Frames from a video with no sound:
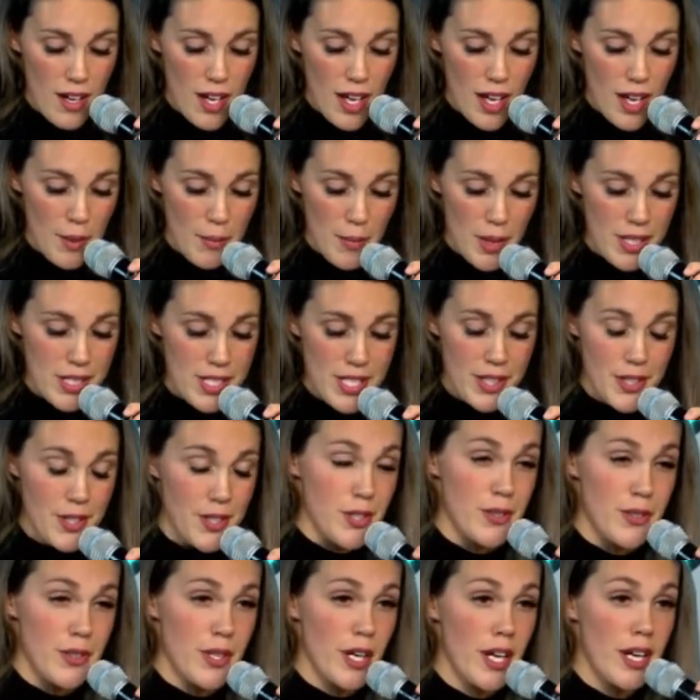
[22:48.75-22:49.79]
I'm not telling
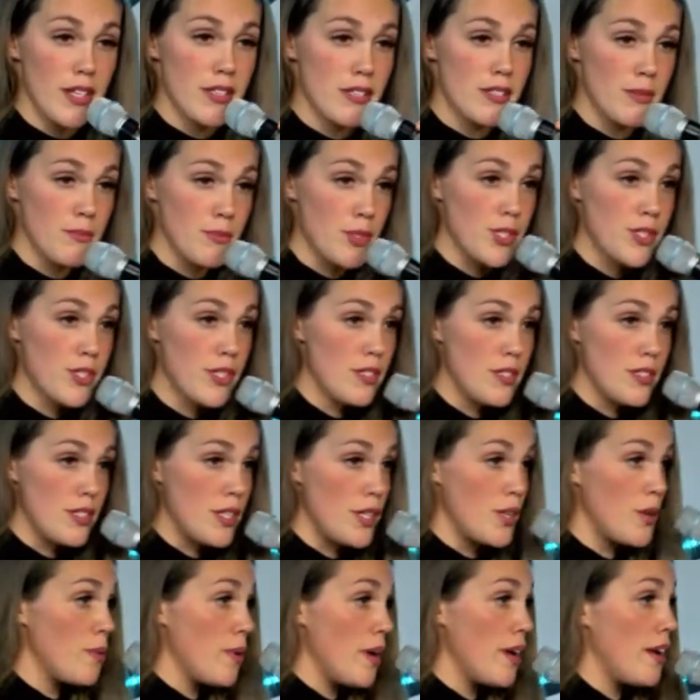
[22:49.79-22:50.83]
you guys. I'm just going to tell
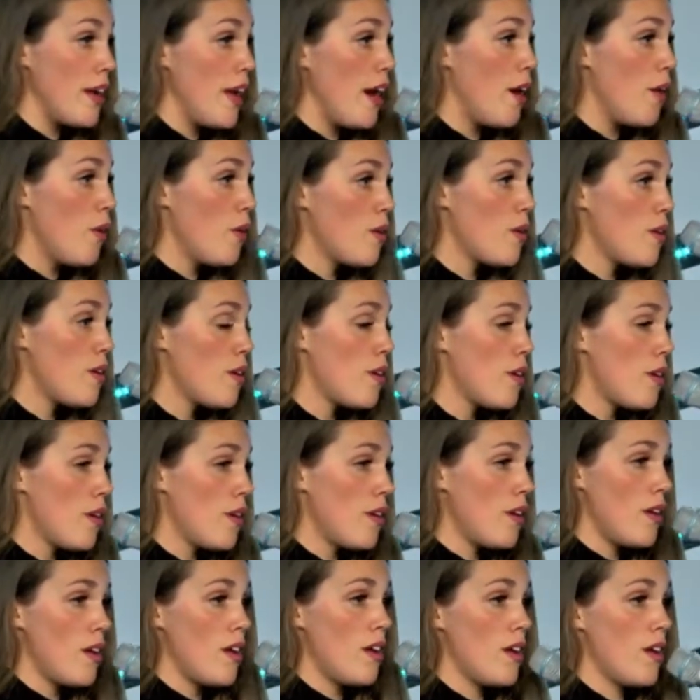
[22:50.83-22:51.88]
you right now.
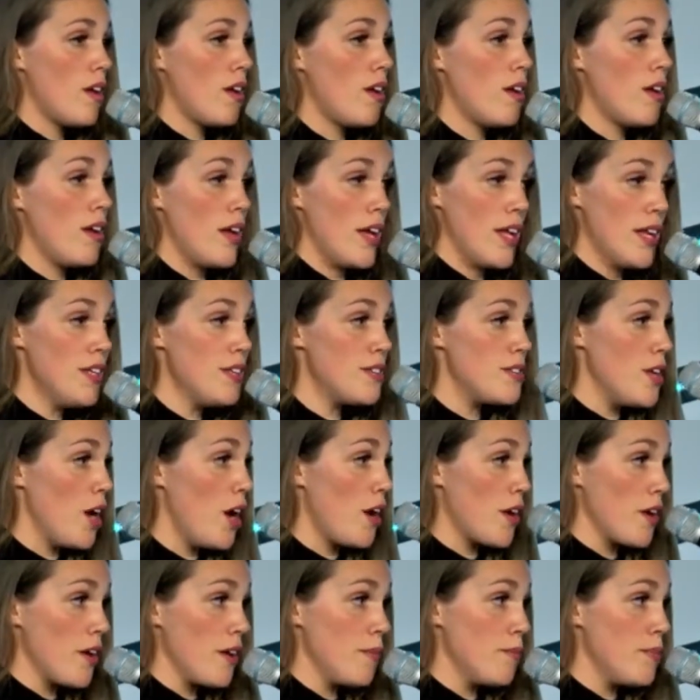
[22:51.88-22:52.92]
It is not
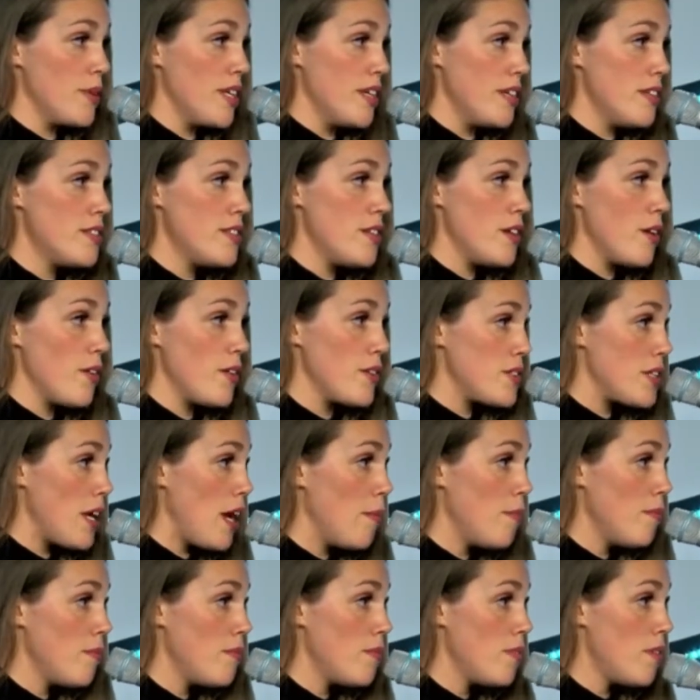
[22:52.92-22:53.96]
going to be easy all the
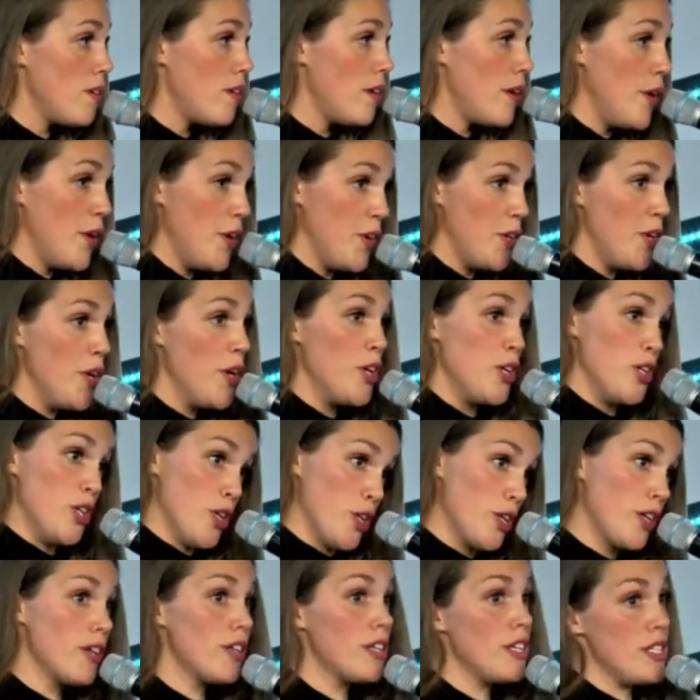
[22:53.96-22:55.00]
time. You're
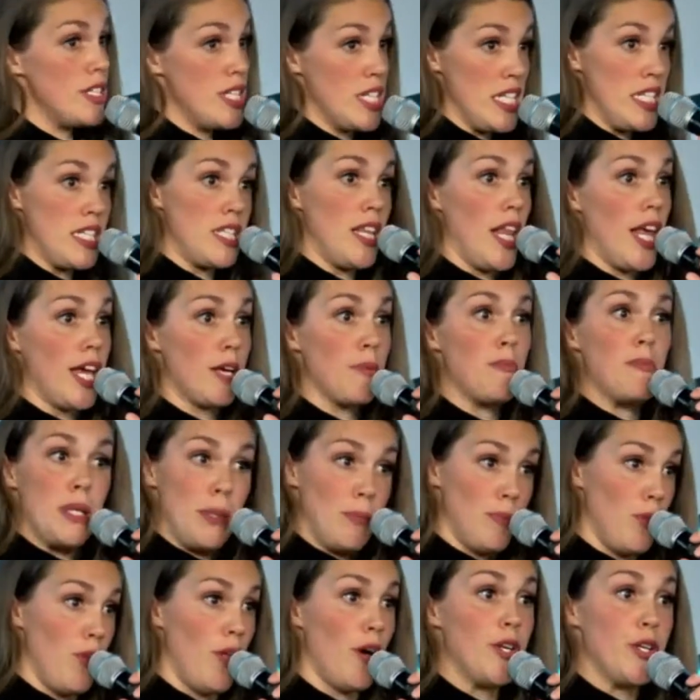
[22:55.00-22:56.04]
going to dislike
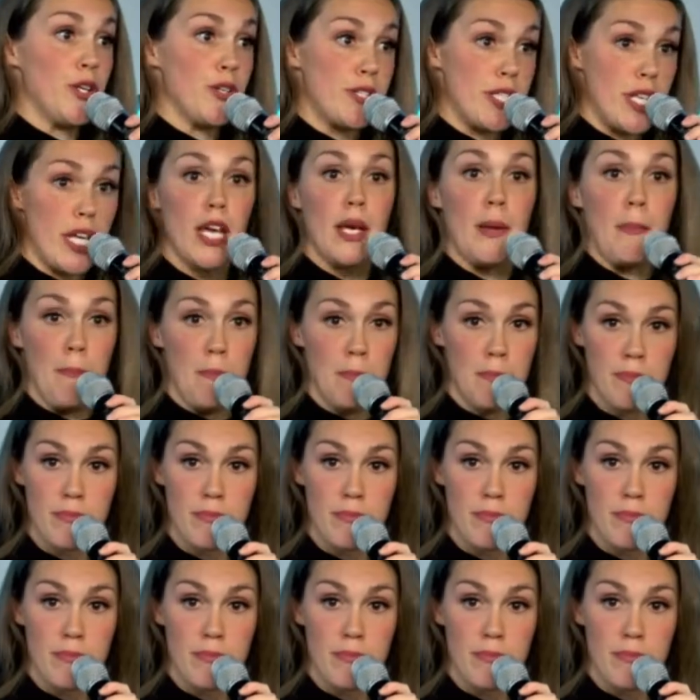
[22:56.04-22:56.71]
people on your team.